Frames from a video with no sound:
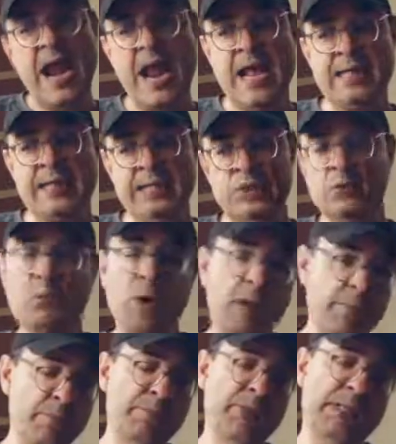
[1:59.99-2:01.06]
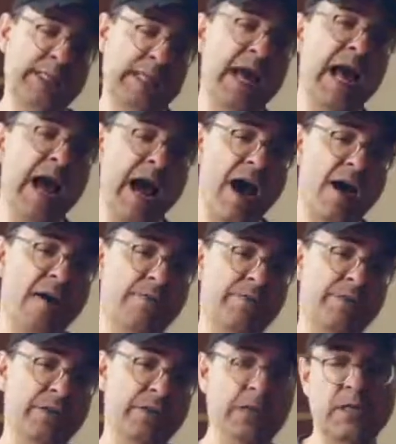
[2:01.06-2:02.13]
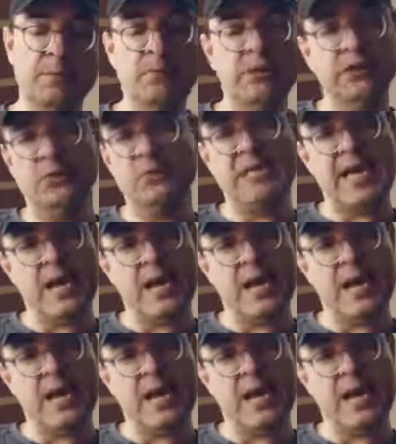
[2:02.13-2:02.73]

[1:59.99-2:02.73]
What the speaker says: And these problems that they have, they're going to bring you